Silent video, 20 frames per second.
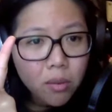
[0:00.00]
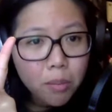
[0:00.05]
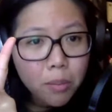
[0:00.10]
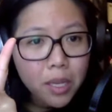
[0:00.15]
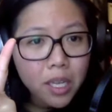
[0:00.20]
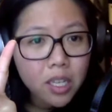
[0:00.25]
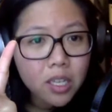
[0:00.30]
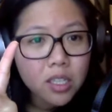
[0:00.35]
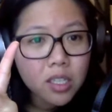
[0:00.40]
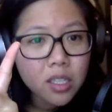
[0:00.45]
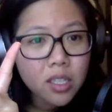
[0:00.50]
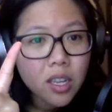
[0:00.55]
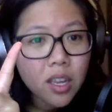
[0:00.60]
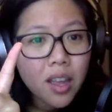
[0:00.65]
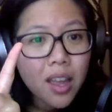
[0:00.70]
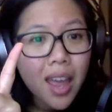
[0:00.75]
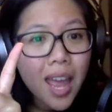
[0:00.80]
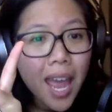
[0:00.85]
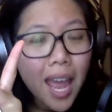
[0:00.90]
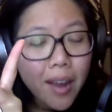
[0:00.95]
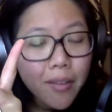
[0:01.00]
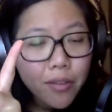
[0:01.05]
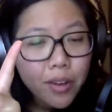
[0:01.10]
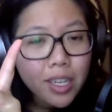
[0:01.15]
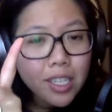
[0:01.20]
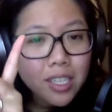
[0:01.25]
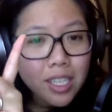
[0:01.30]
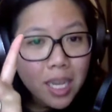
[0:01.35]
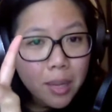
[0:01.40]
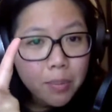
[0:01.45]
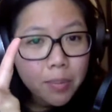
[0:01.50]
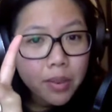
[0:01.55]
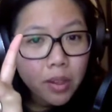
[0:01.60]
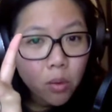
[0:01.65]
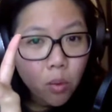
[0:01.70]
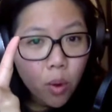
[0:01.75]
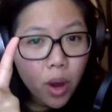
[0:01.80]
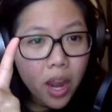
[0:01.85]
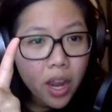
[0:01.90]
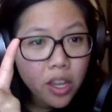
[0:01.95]
because every step of the
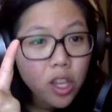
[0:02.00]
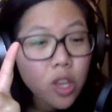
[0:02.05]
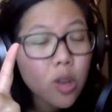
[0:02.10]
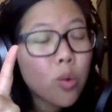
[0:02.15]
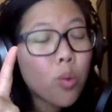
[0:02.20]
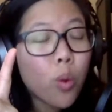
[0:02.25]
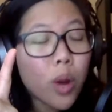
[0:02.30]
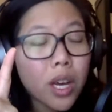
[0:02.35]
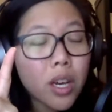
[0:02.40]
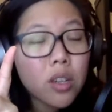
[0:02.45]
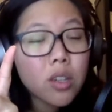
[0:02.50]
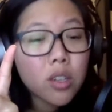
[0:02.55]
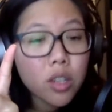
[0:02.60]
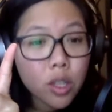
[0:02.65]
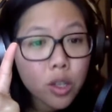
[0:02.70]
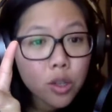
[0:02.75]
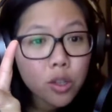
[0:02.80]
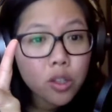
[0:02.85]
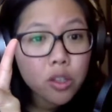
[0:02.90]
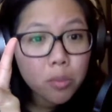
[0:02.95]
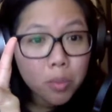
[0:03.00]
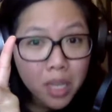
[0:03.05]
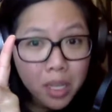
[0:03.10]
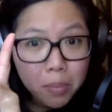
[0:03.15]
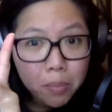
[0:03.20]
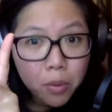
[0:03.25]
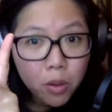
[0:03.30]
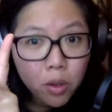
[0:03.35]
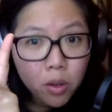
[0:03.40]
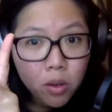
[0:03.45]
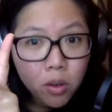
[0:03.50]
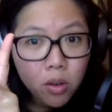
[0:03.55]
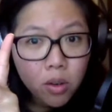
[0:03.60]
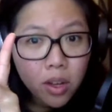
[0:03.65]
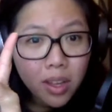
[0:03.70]
way you will lose people.